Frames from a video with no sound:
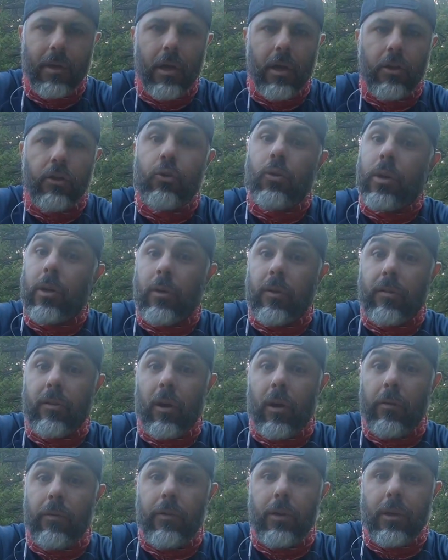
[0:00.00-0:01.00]
treat
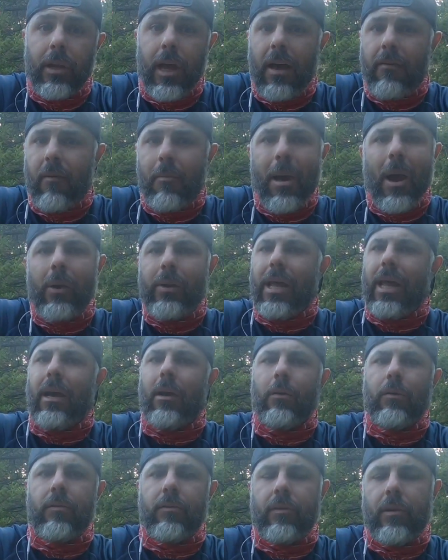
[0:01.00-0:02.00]
yourself, you could have a mountain
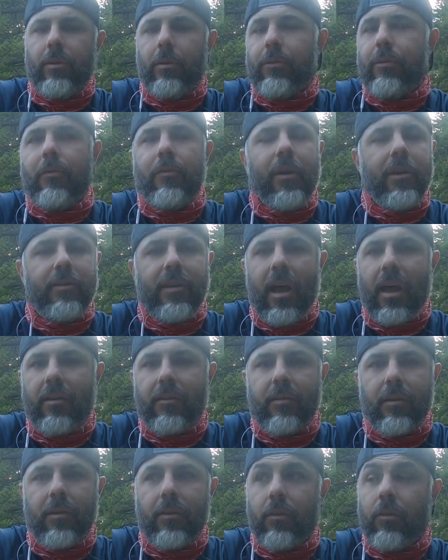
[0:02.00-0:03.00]
house, and those are fantastic.
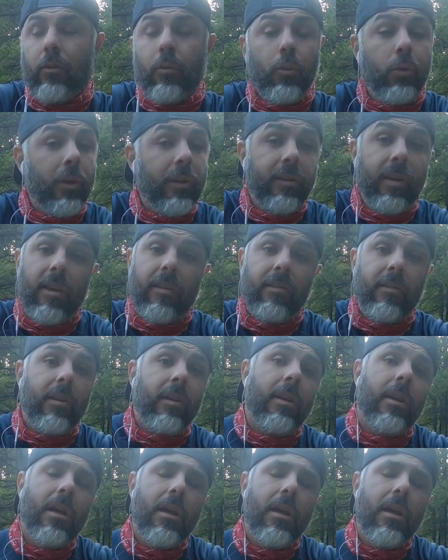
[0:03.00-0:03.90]
Those are really tasty.